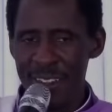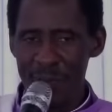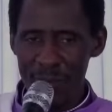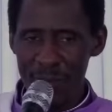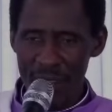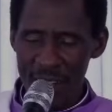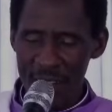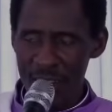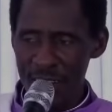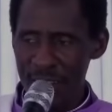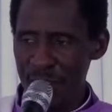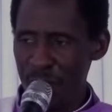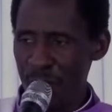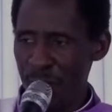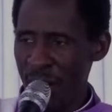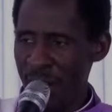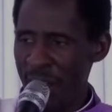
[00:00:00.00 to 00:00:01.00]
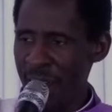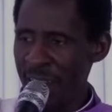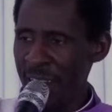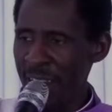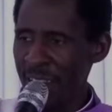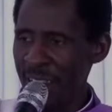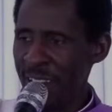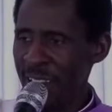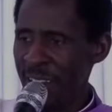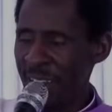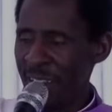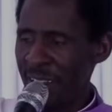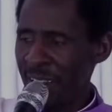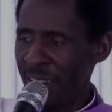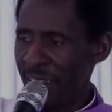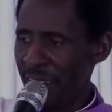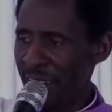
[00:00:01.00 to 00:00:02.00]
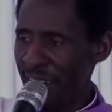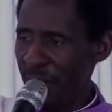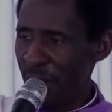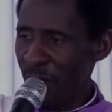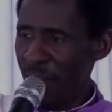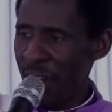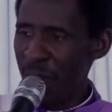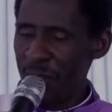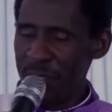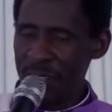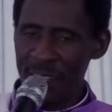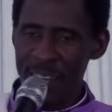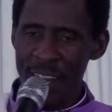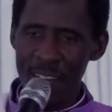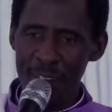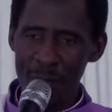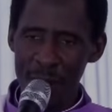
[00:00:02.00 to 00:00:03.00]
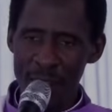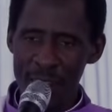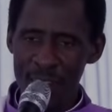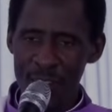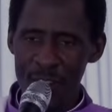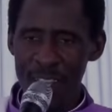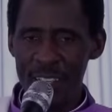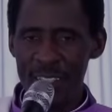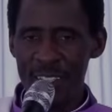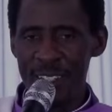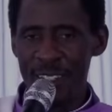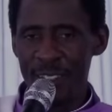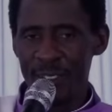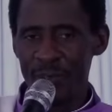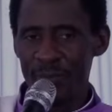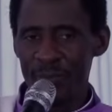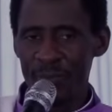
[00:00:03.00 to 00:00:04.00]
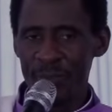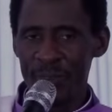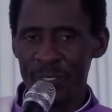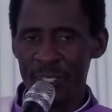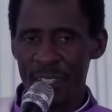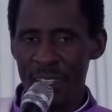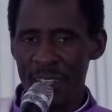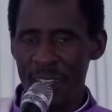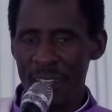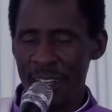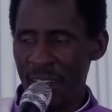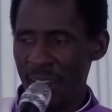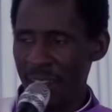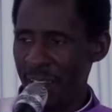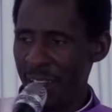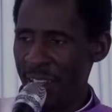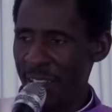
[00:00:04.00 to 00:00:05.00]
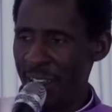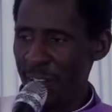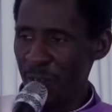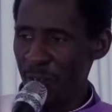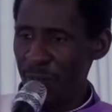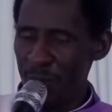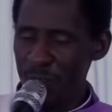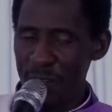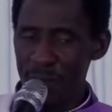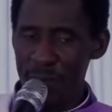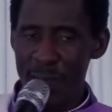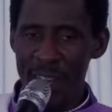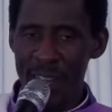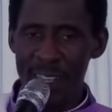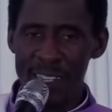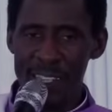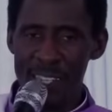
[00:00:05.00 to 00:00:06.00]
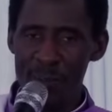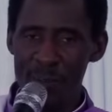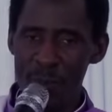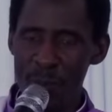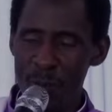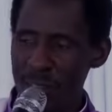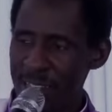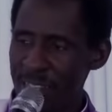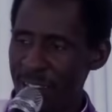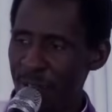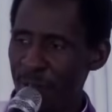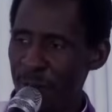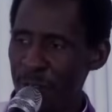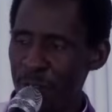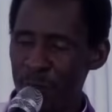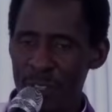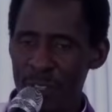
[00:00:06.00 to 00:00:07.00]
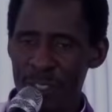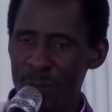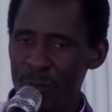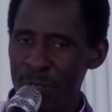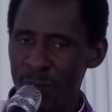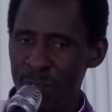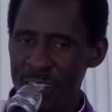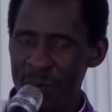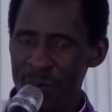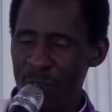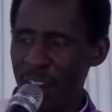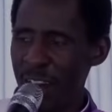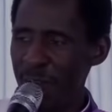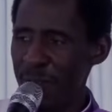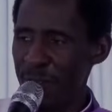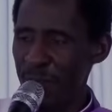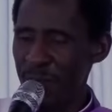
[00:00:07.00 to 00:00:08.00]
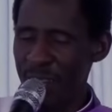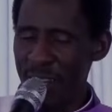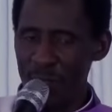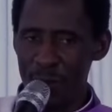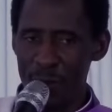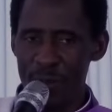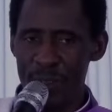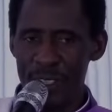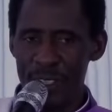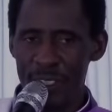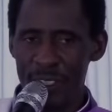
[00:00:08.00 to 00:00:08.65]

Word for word: bloodshed in July, and uh, July will still have bloodshed. Uh, Nairobi Mujipanga, some people must have, please Mohammed to Nairobi.